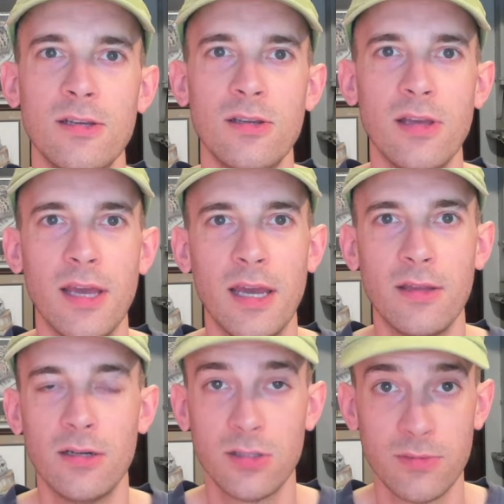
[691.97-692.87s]
And
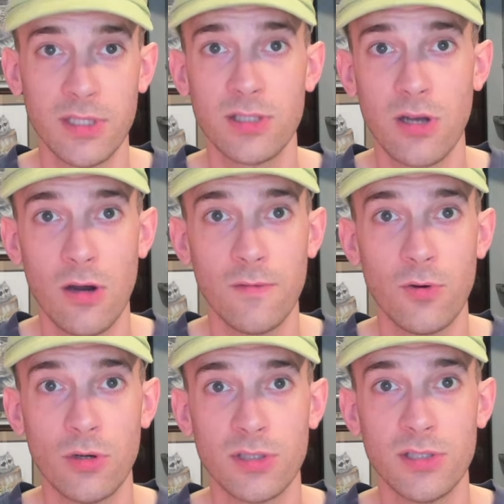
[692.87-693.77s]
there's some disc golf
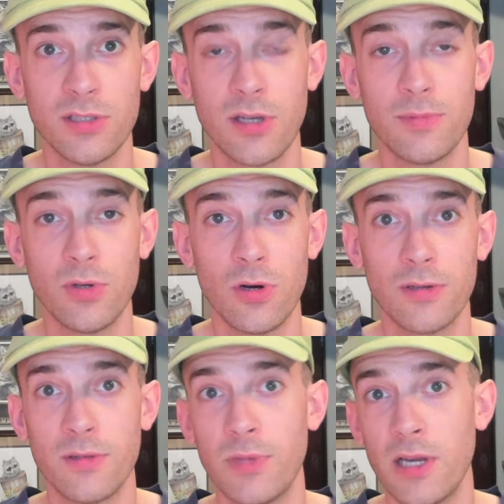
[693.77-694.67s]
courses up
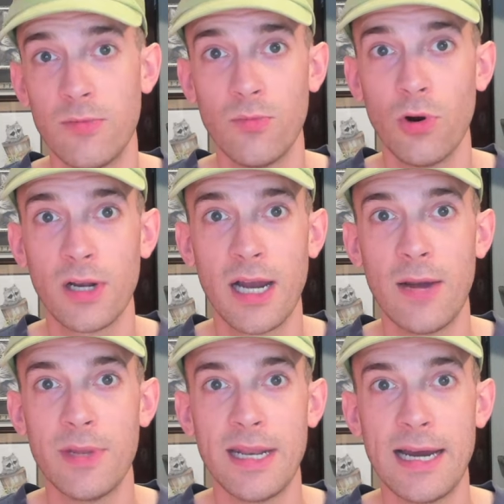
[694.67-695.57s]
north becoming more
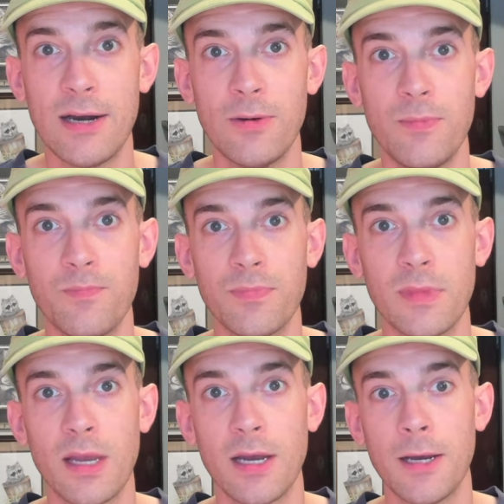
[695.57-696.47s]
common now.
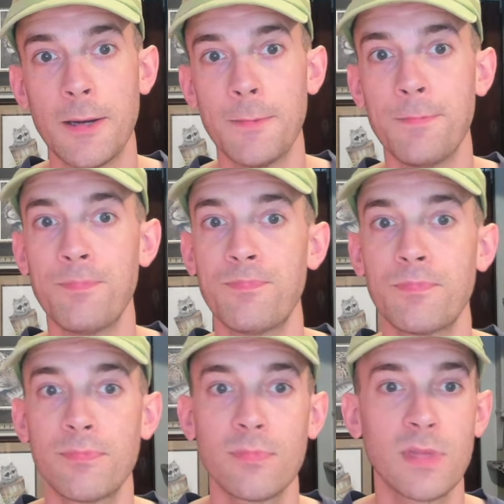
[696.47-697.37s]
Um,
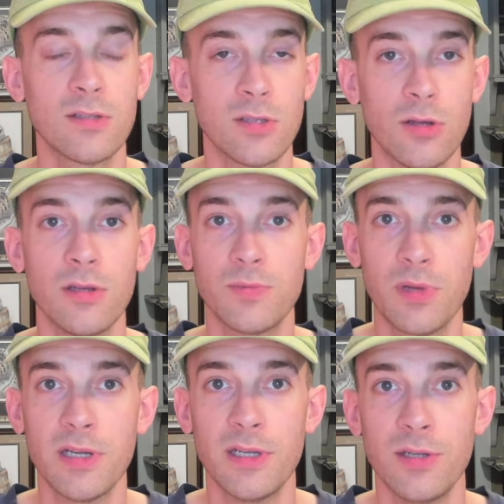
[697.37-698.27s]
so there's
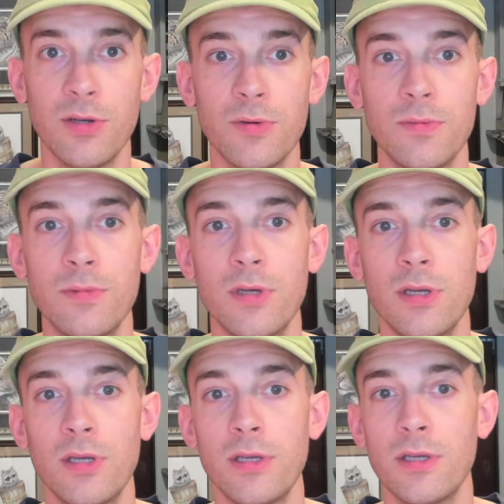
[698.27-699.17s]
plenty to do
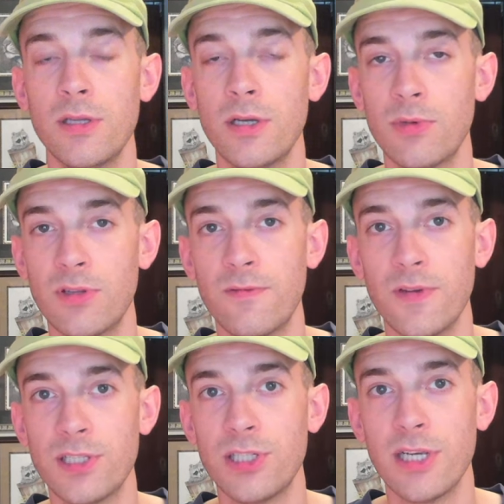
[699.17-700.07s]
you know, but the
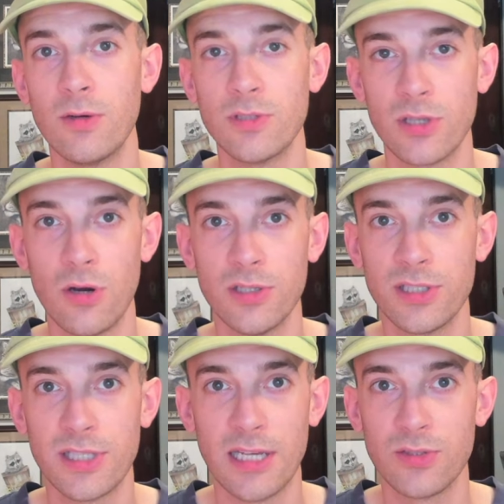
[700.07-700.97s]
fishing was always
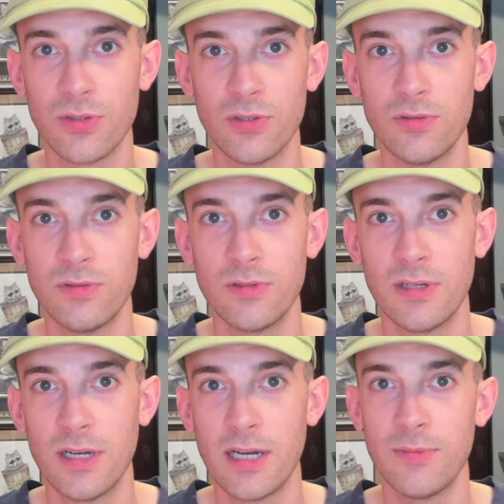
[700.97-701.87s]
central
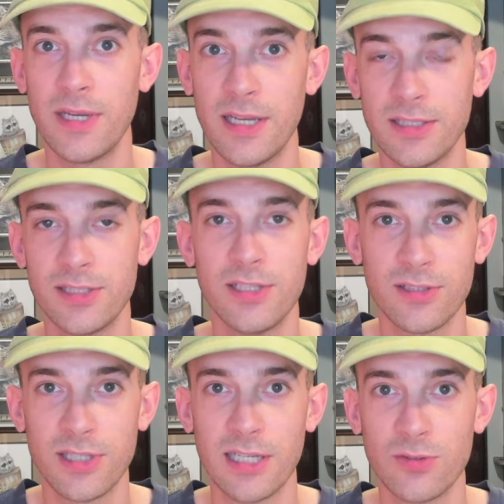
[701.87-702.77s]
um, and is still
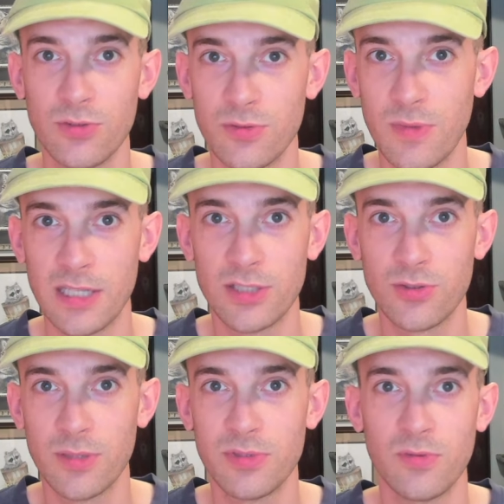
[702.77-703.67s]
central to my
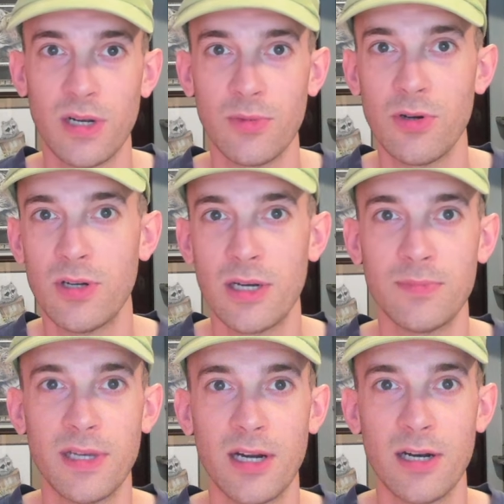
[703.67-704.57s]
trips when I'm going
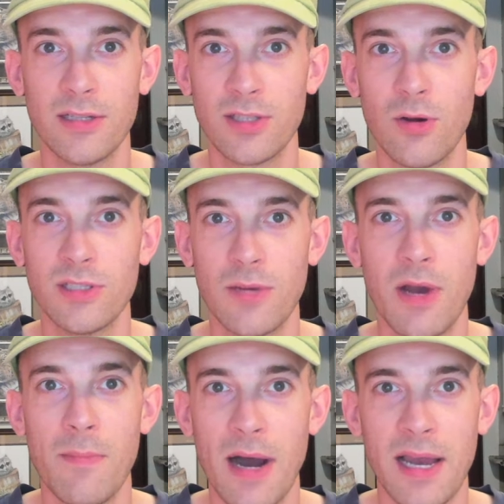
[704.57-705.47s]
up there. It's always on
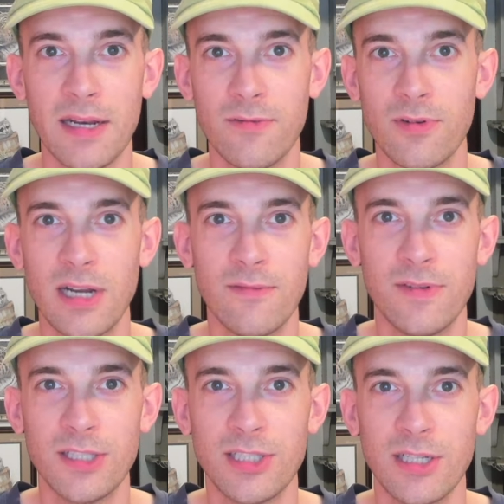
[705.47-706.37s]
my mind. If we're not
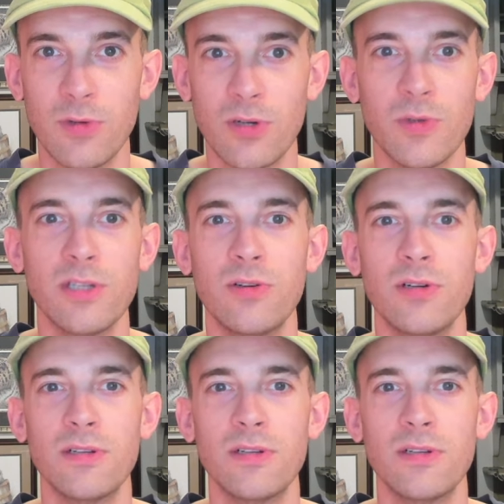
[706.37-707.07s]
fishing, what are we doing?